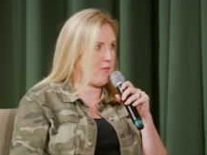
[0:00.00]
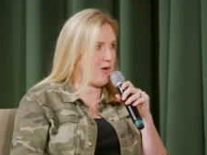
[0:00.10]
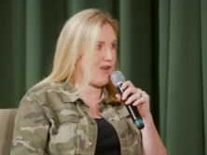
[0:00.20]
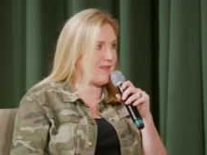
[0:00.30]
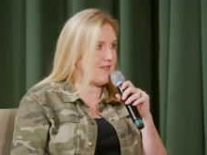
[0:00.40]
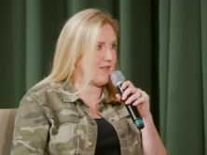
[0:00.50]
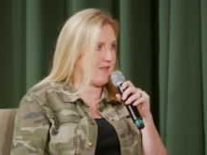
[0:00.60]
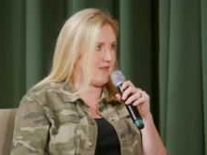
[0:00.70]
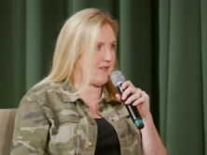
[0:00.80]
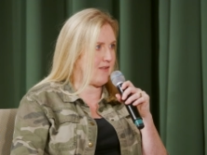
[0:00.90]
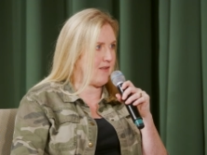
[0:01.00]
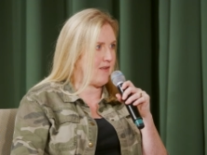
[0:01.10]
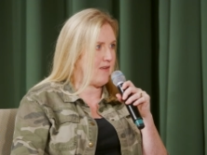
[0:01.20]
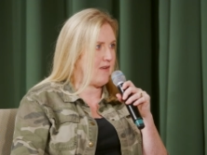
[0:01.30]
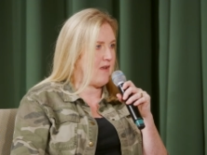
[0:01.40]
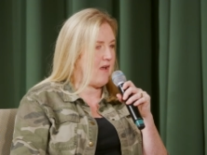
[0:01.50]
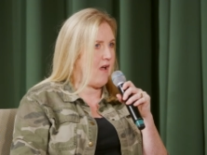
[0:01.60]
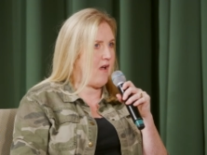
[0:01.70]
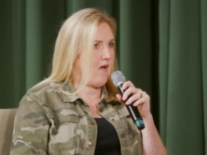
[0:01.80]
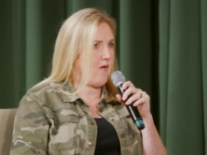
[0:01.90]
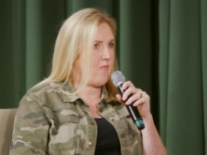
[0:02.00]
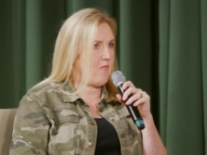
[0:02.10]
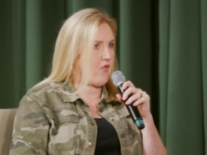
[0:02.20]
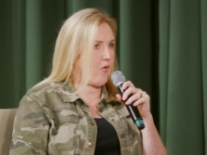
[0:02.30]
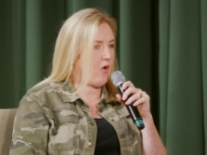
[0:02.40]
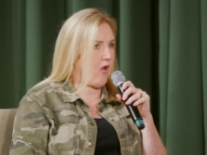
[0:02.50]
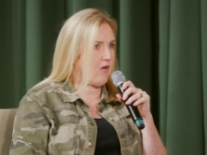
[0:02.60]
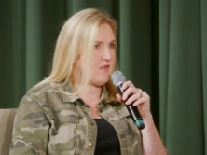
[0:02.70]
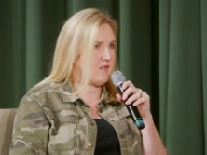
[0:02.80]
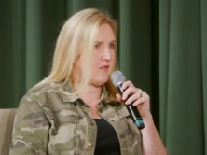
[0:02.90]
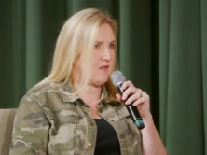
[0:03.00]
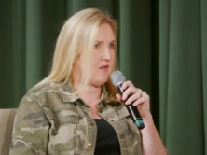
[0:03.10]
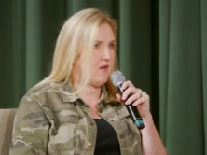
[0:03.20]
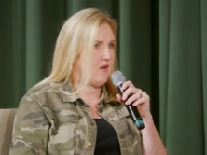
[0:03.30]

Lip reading: they were cousins that were lost.